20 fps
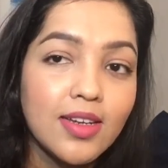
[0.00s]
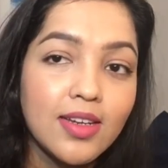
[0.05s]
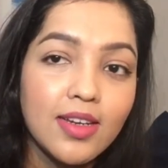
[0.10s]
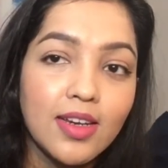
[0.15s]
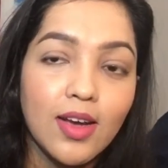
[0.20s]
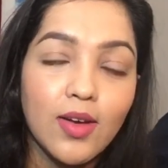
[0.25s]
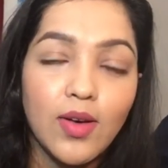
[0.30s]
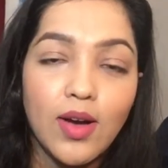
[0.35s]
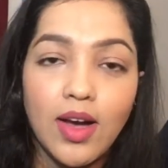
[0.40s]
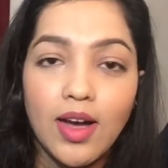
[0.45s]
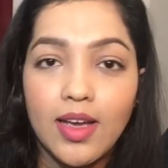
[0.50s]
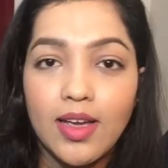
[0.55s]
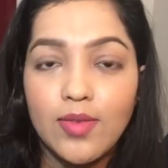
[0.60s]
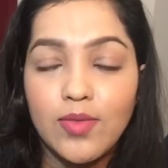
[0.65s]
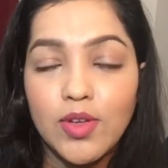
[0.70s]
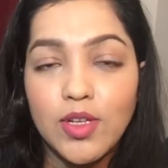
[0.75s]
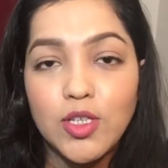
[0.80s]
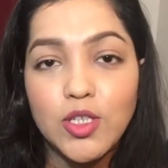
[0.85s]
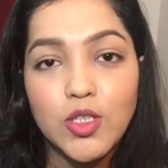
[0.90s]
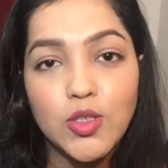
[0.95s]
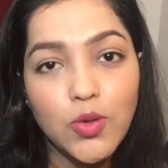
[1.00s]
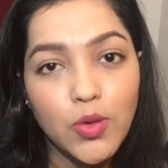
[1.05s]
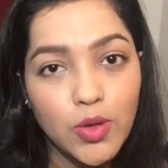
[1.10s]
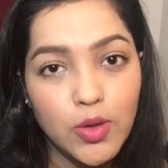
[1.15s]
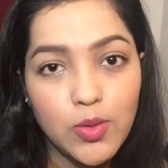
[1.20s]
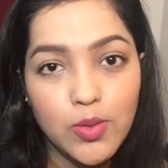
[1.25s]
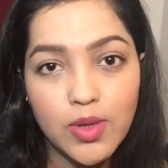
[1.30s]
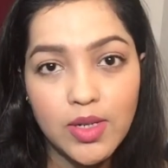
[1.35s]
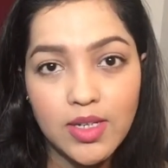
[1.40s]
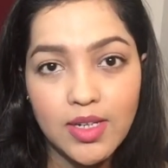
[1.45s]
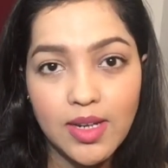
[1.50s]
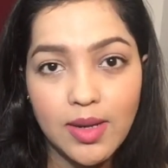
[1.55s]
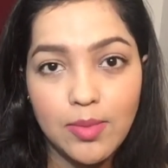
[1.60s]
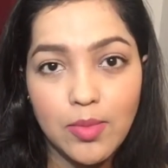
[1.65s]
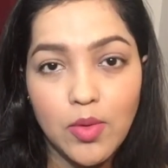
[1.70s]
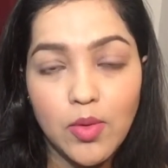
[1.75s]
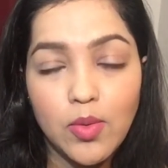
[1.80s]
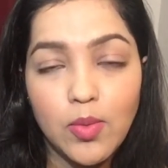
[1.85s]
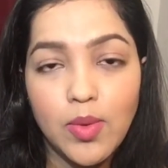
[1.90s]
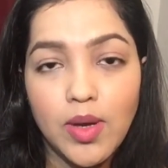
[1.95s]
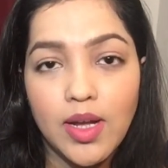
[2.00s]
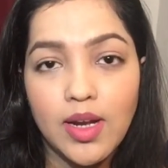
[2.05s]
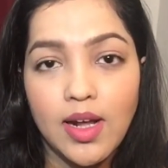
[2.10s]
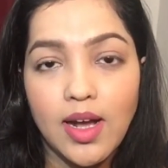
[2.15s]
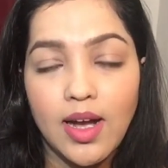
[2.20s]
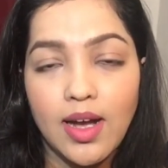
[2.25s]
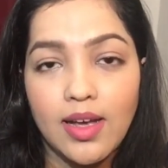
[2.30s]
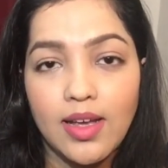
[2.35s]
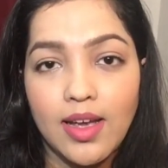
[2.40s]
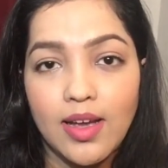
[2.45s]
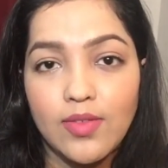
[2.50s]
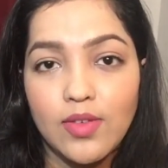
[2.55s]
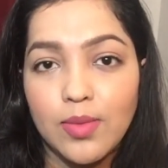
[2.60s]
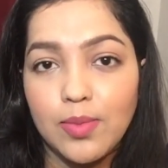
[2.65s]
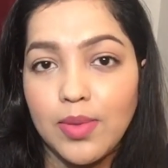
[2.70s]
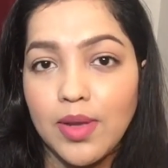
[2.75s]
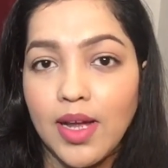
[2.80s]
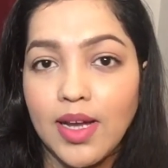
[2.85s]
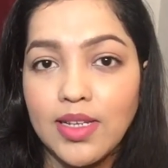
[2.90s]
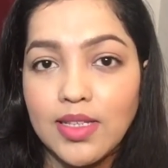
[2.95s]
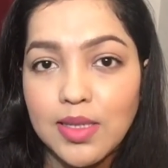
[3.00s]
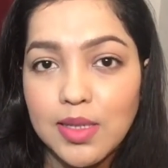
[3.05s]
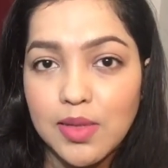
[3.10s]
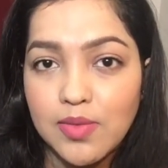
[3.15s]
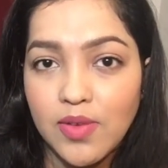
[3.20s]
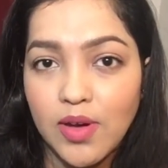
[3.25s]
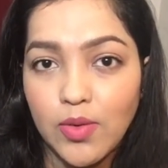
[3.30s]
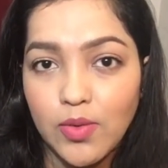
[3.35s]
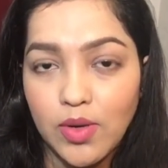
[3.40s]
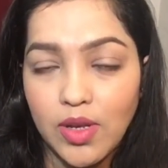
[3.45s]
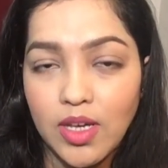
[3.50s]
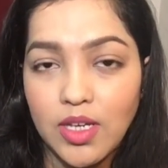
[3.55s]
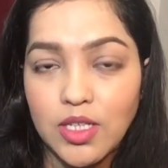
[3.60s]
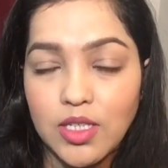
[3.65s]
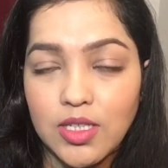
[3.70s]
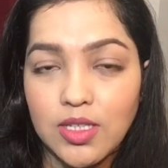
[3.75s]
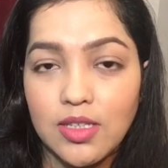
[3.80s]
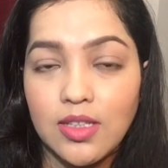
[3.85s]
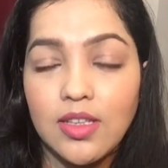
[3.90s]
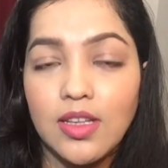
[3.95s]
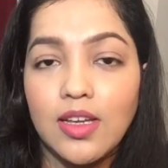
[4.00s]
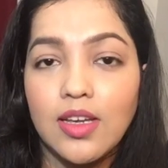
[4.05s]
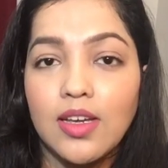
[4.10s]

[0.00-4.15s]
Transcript: Now I will show you a demo where I have applied this foundation.